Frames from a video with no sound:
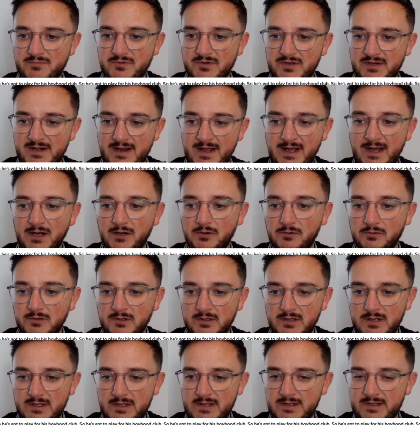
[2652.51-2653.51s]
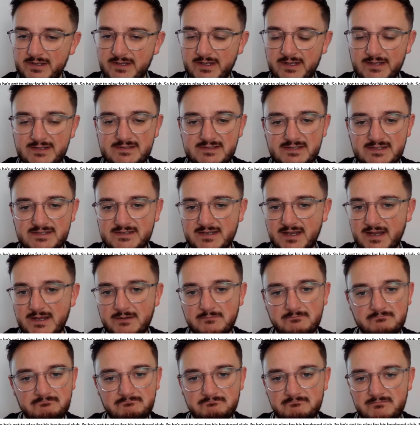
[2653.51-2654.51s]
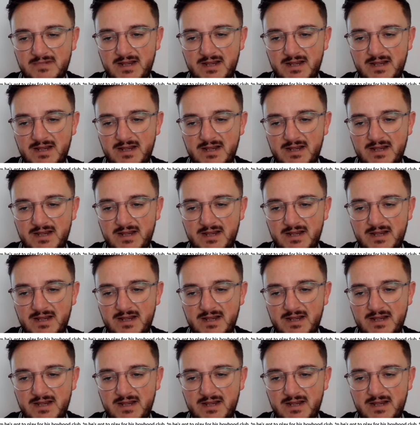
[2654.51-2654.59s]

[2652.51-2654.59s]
But now it's the time.